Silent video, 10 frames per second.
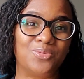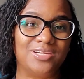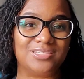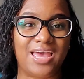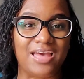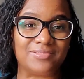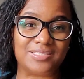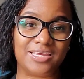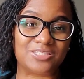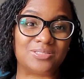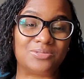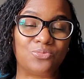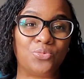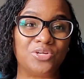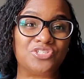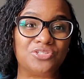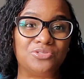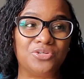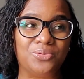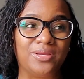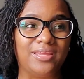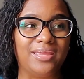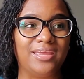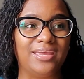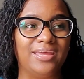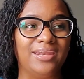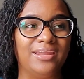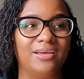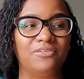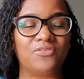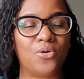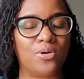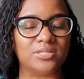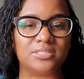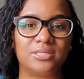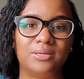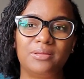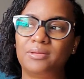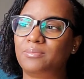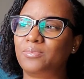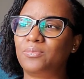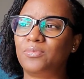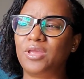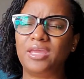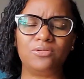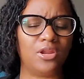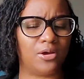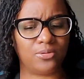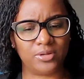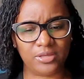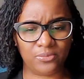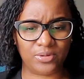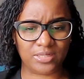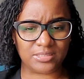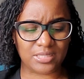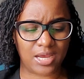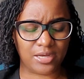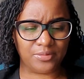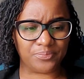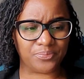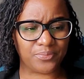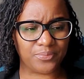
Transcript: wanted to have sex, would you do it? And of course, he, no, it was, um,